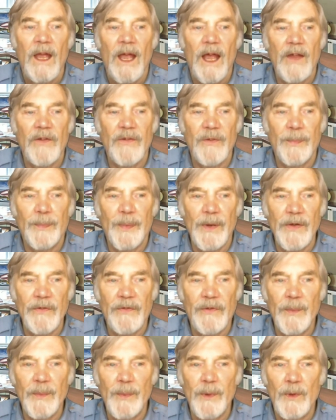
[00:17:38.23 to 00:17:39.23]
As a
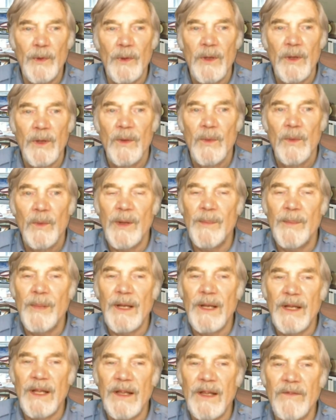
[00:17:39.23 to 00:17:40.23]
principle, we
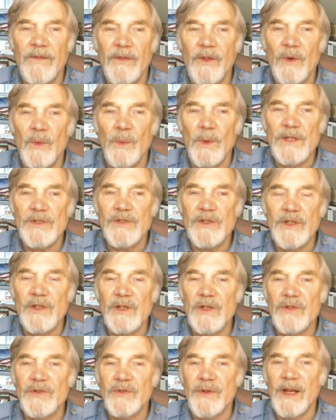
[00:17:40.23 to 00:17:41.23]
believe that Western
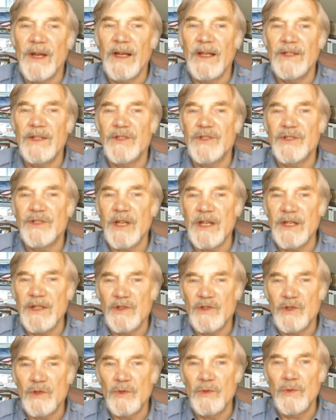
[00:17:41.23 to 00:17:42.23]
Australia's state
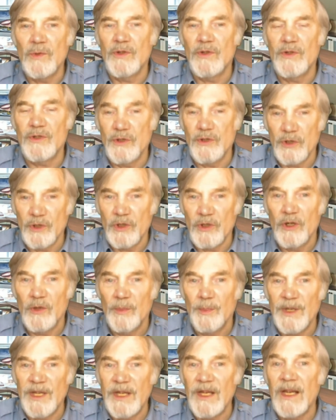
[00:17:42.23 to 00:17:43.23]
schools should
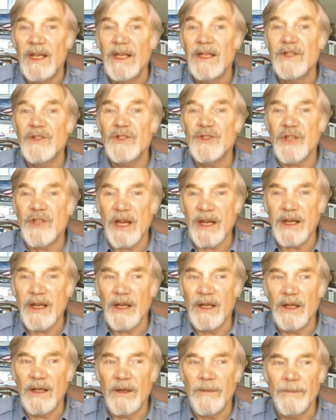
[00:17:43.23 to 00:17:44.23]
be
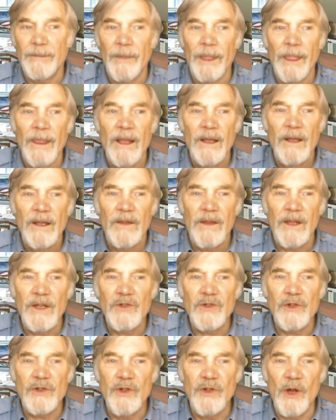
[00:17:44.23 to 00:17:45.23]
secular. They
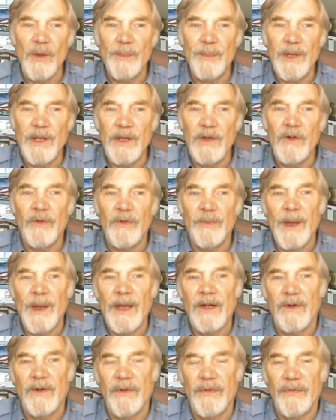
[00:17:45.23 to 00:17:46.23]
should not be used by
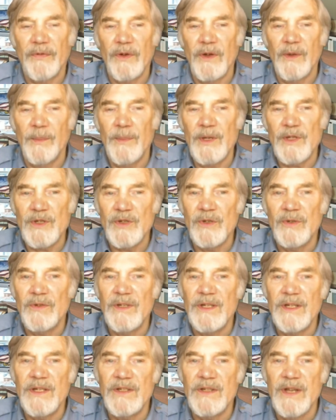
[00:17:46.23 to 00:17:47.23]
Christian
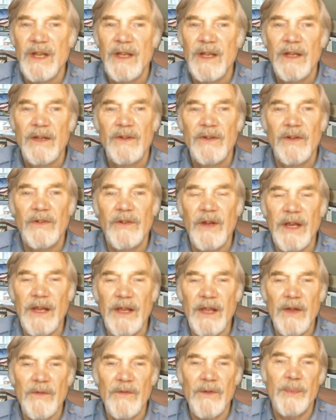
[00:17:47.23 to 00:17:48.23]
missionaries to take
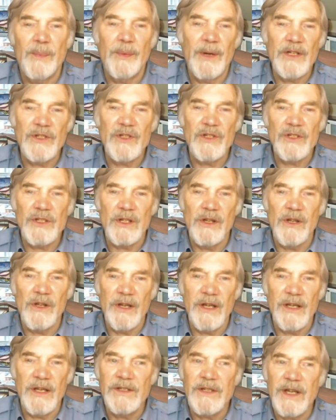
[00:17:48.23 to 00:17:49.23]
over precious
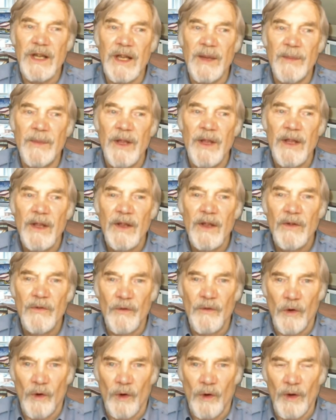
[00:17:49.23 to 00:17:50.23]
learning time
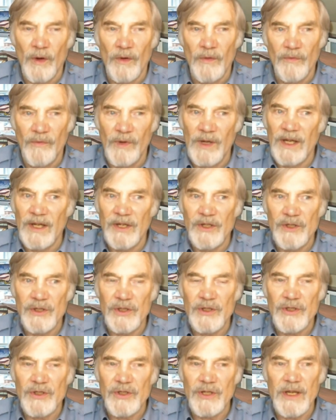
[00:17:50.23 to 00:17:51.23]
for
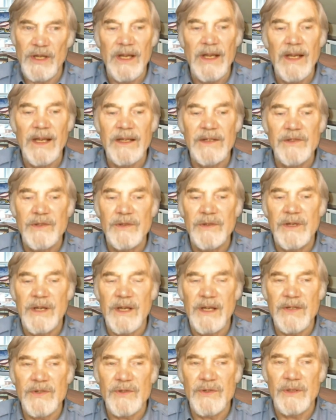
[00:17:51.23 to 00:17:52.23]
religious
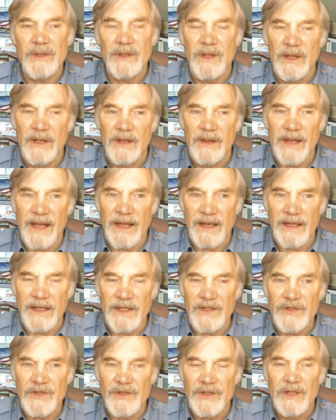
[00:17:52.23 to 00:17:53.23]
education, that
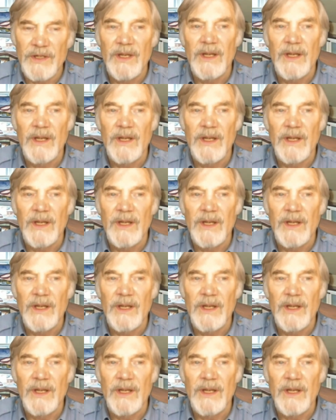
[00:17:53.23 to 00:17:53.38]
is,